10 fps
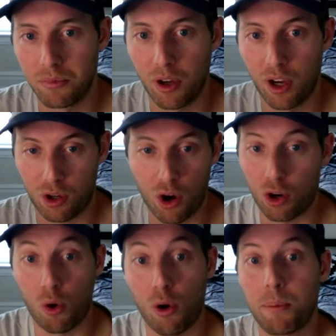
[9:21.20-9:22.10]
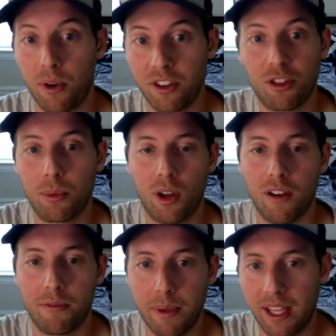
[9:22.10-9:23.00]
a, a core principle
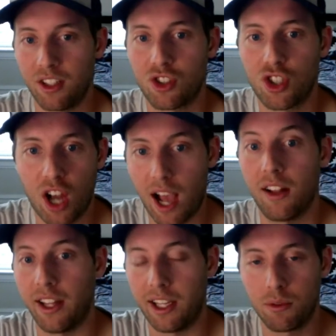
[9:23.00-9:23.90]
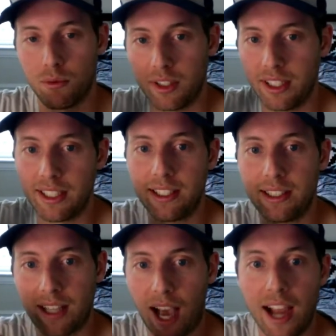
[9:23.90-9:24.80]
of being child, like
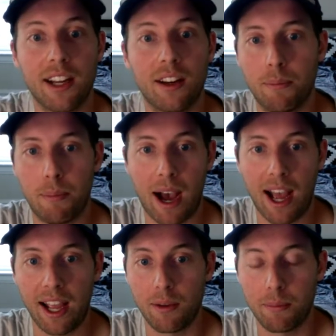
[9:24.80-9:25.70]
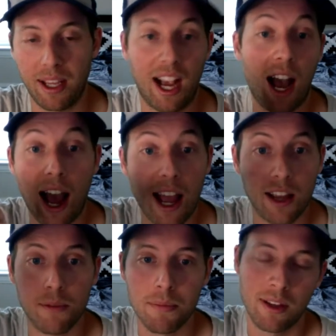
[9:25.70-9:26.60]
guided by being
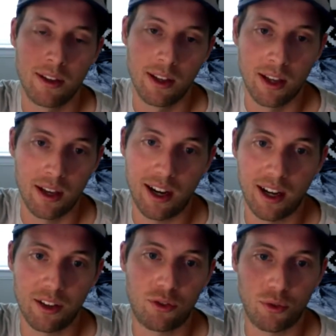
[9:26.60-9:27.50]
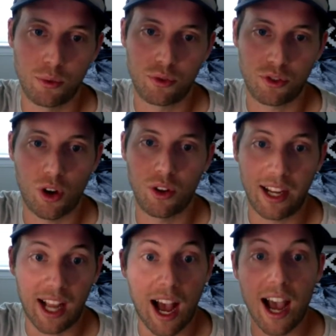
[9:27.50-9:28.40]
high, uh, it's, it's called
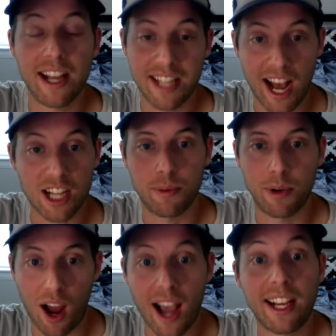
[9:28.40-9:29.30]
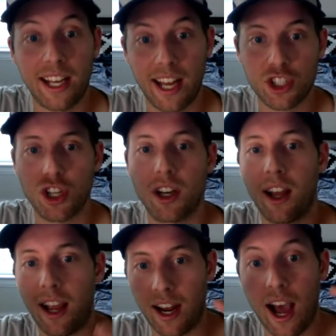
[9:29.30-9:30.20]
like high attachment or high connection
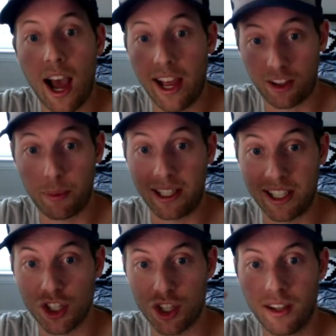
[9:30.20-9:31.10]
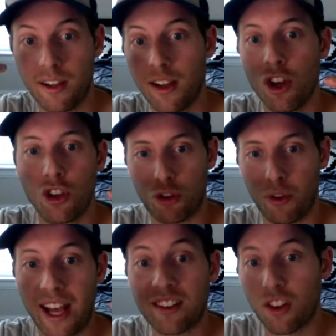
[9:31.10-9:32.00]
and high expectation. So
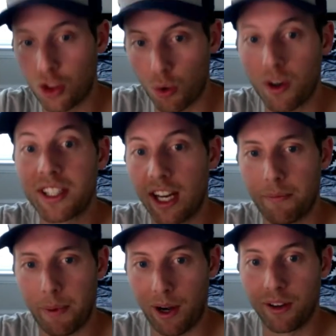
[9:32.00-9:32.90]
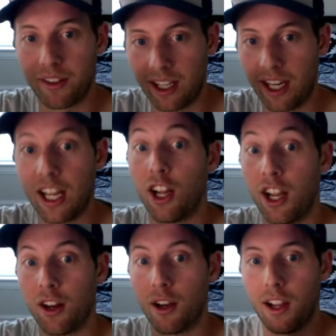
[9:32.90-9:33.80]
that's authoritative parenting in,
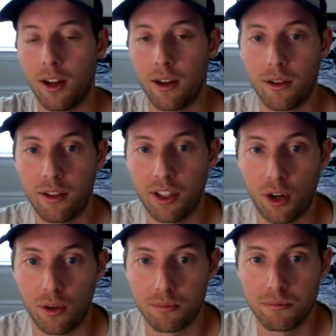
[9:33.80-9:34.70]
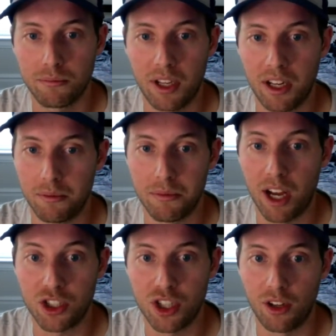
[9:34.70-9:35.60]
in a, in a, you know, in a
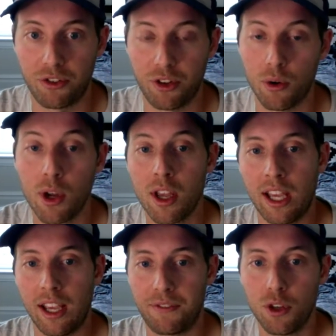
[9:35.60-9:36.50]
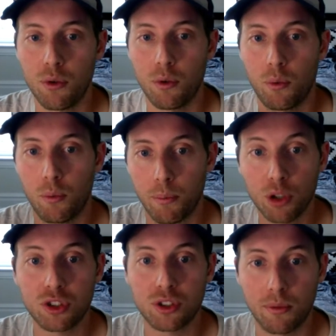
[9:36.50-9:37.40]
nutshell. So if you,
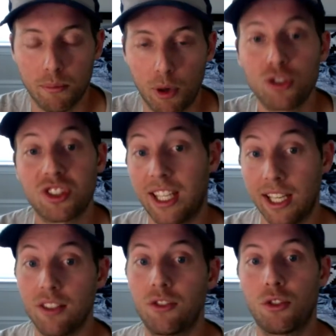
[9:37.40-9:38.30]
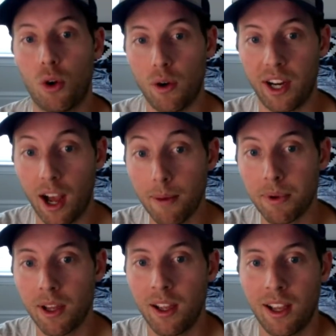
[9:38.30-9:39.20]
most, most kids growing up,
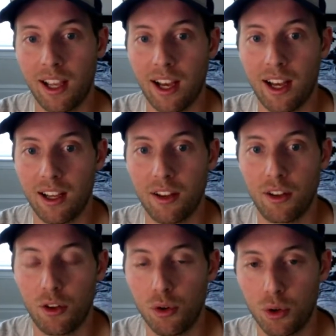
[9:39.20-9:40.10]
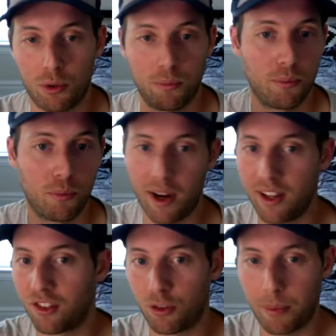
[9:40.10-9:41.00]
uh, who are
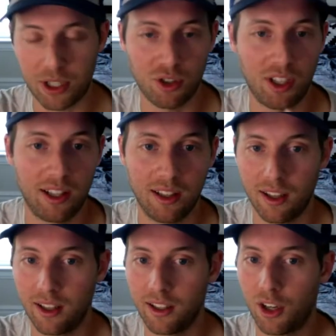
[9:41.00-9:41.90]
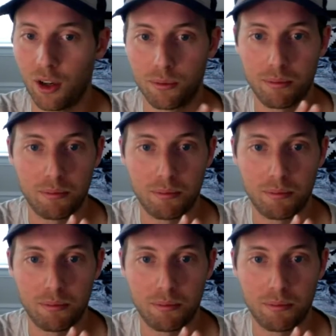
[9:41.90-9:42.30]
raised, especially in the, you know,